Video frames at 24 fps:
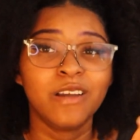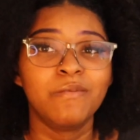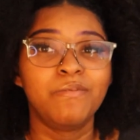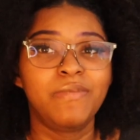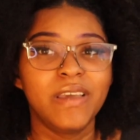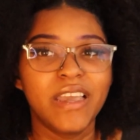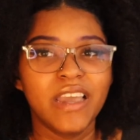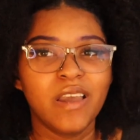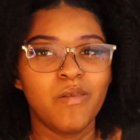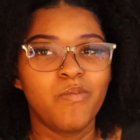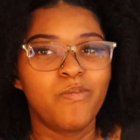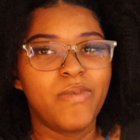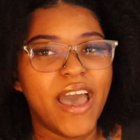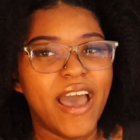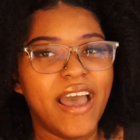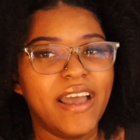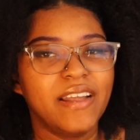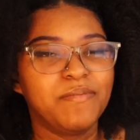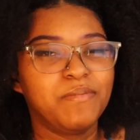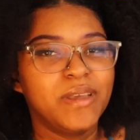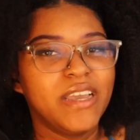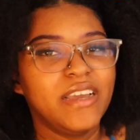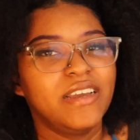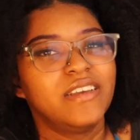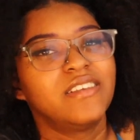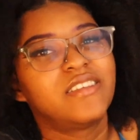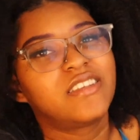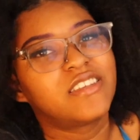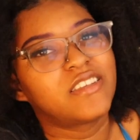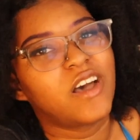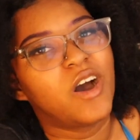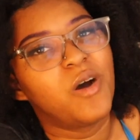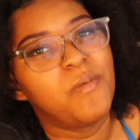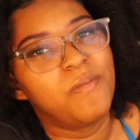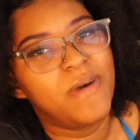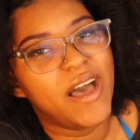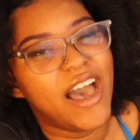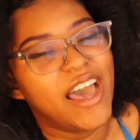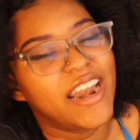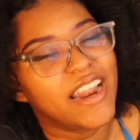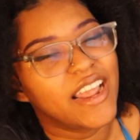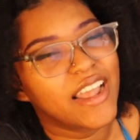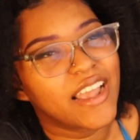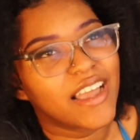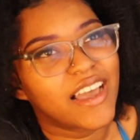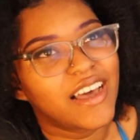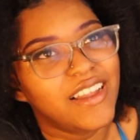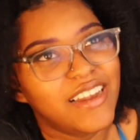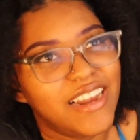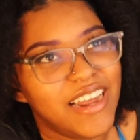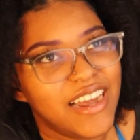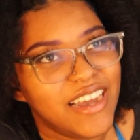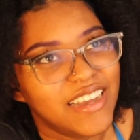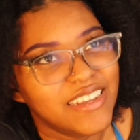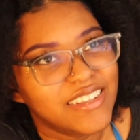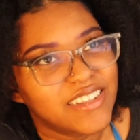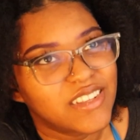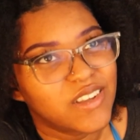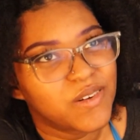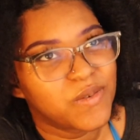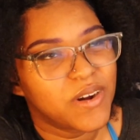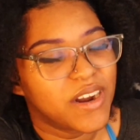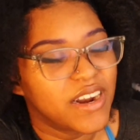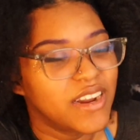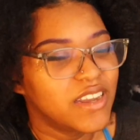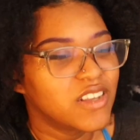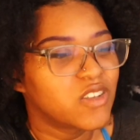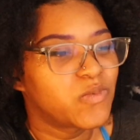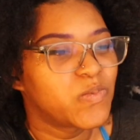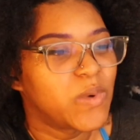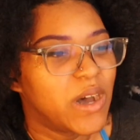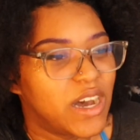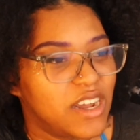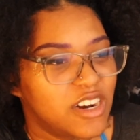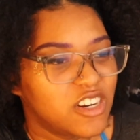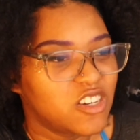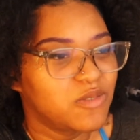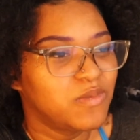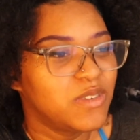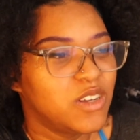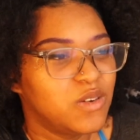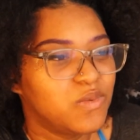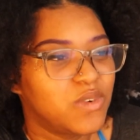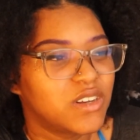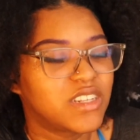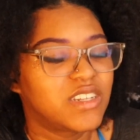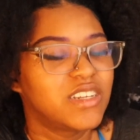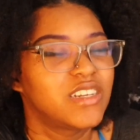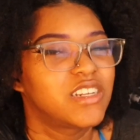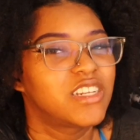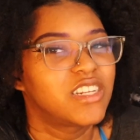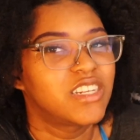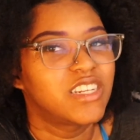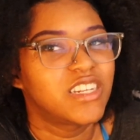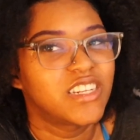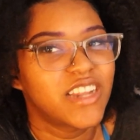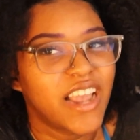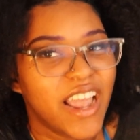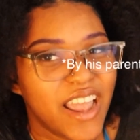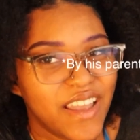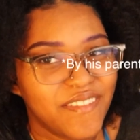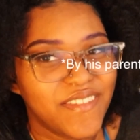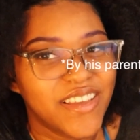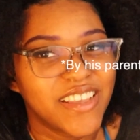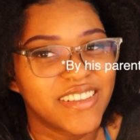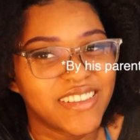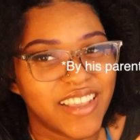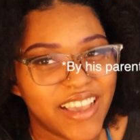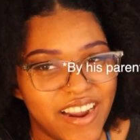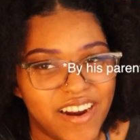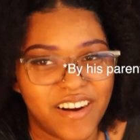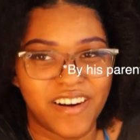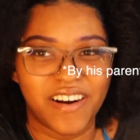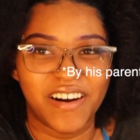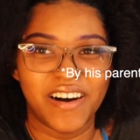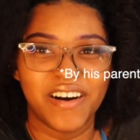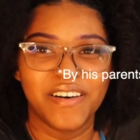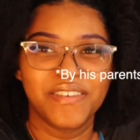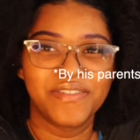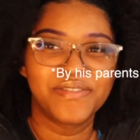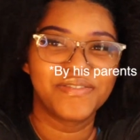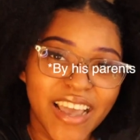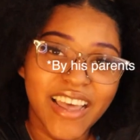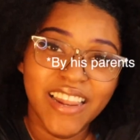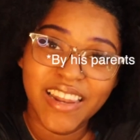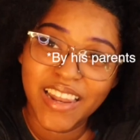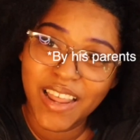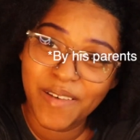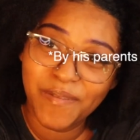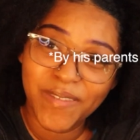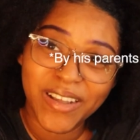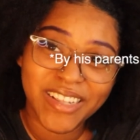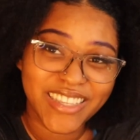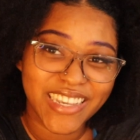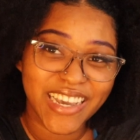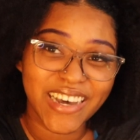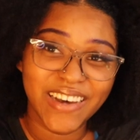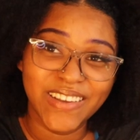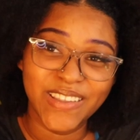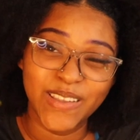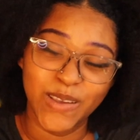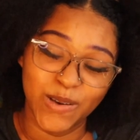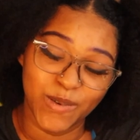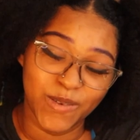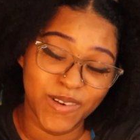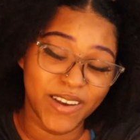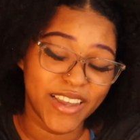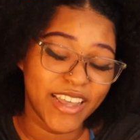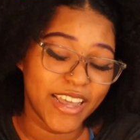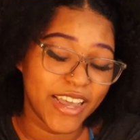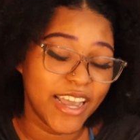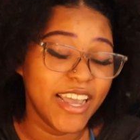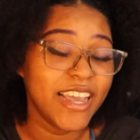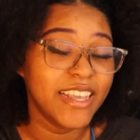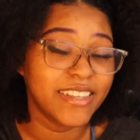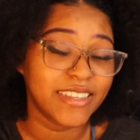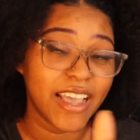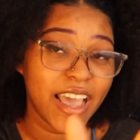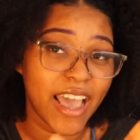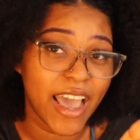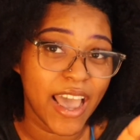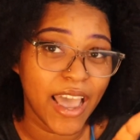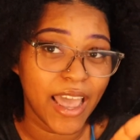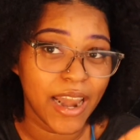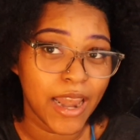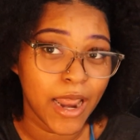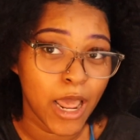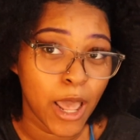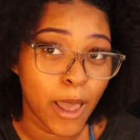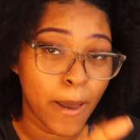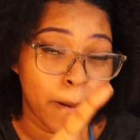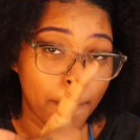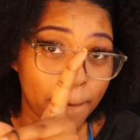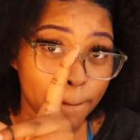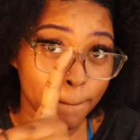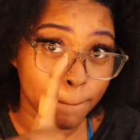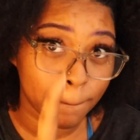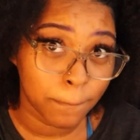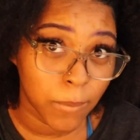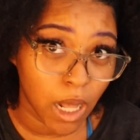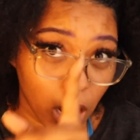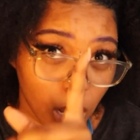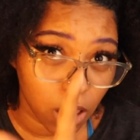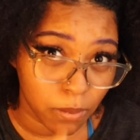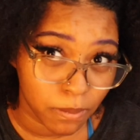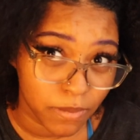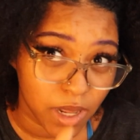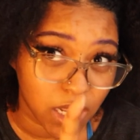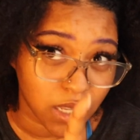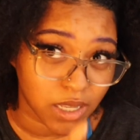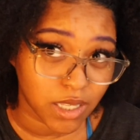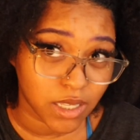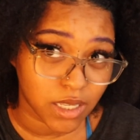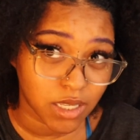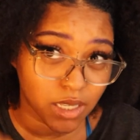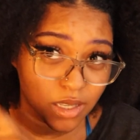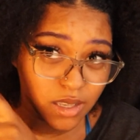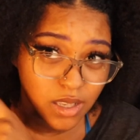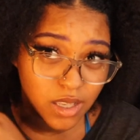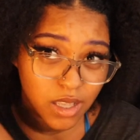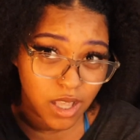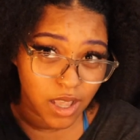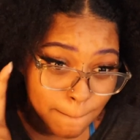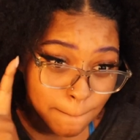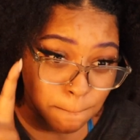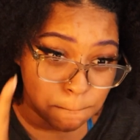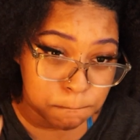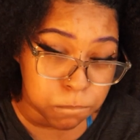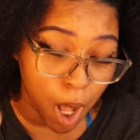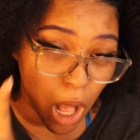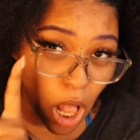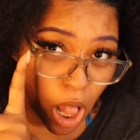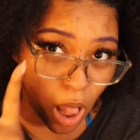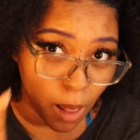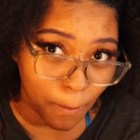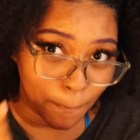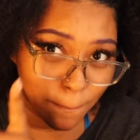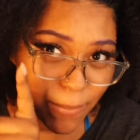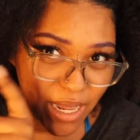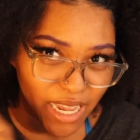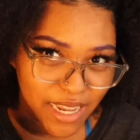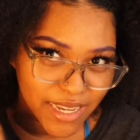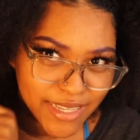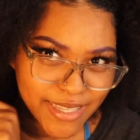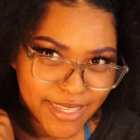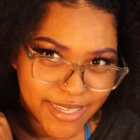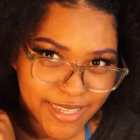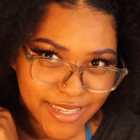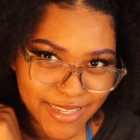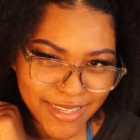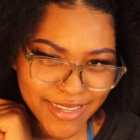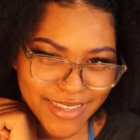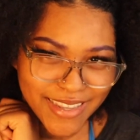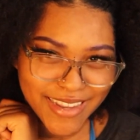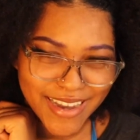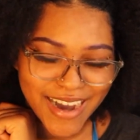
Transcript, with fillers: being bad, being so bad in class to where his punishment was to shave his hair off. And let me tell you, his head, bulbous, bulbous.